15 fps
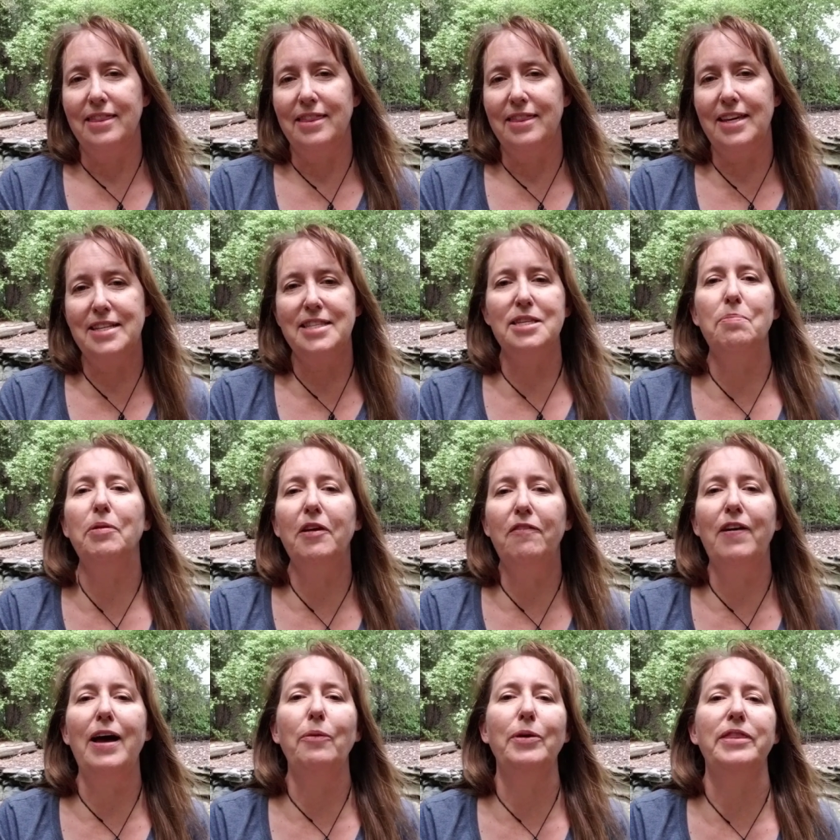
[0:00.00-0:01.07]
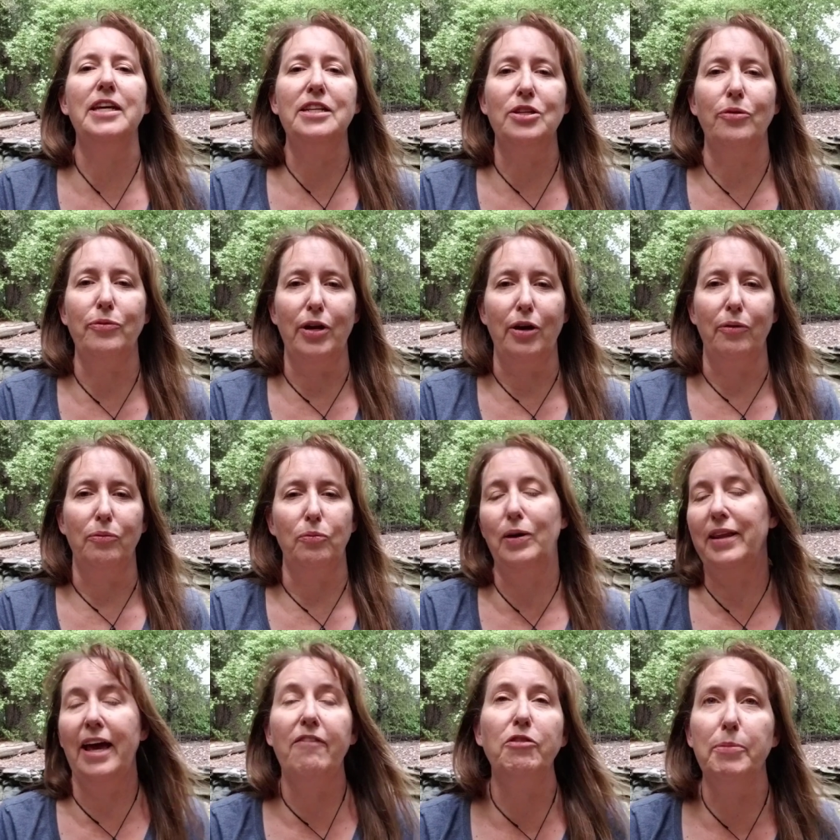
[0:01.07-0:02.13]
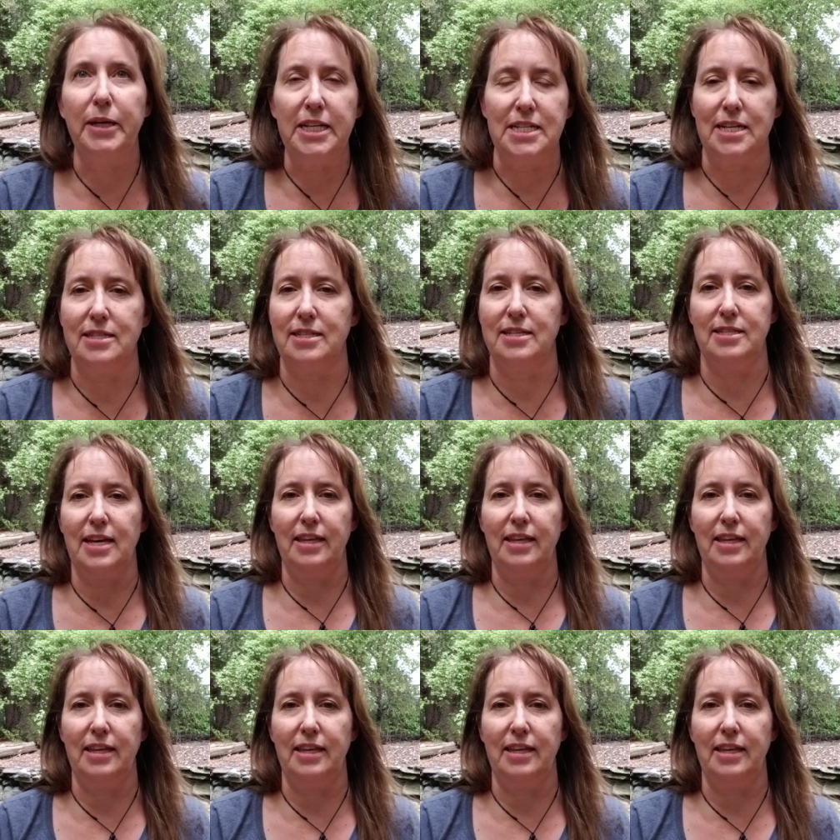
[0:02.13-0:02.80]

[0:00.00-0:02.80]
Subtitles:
they simplify what they don't know. Well, everybody does this.